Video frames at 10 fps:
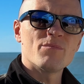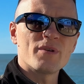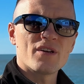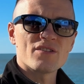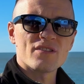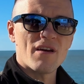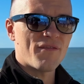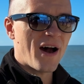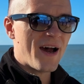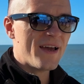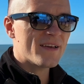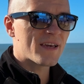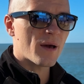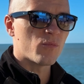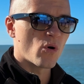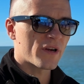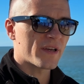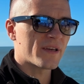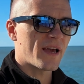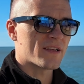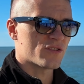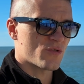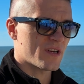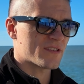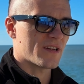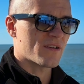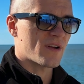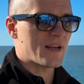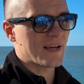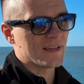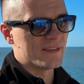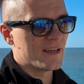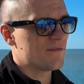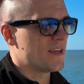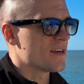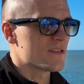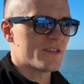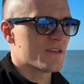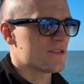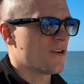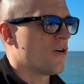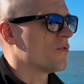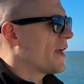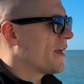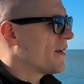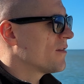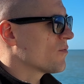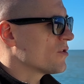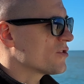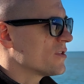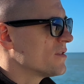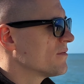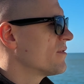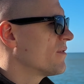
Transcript: Because if I kept working as a translator like I did years ago in Russia,